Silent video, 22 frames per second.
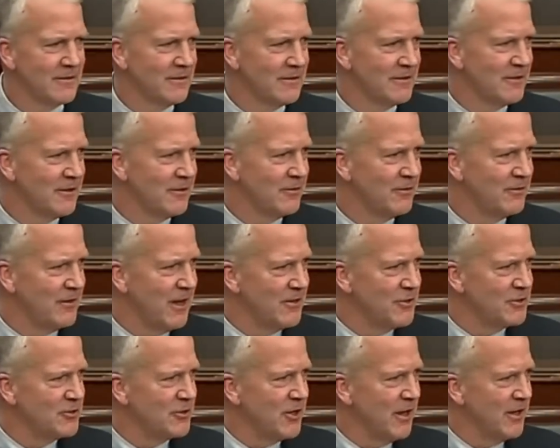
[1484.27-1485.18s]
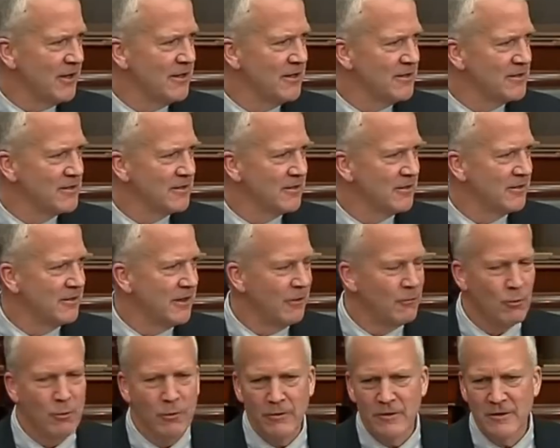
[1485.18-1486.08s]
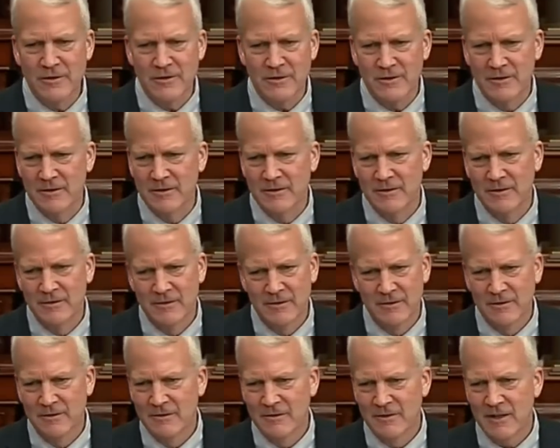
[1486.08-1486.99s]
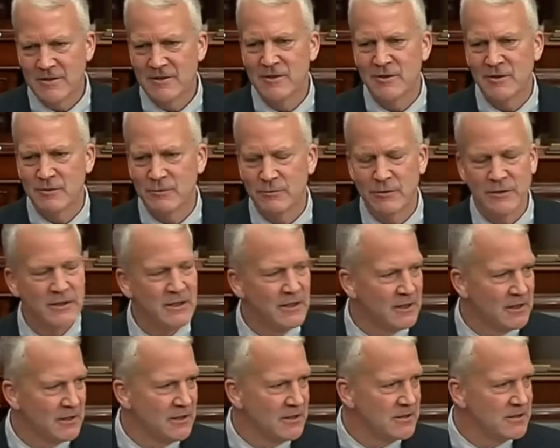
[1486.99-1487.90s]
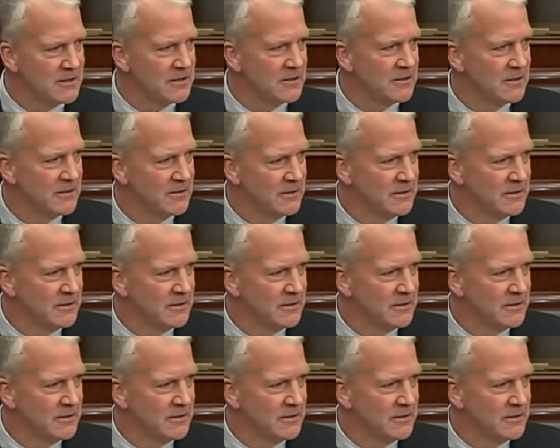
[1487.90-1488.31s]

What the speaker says: they're desk jockeys and they're not warriors. That's just ridiculous.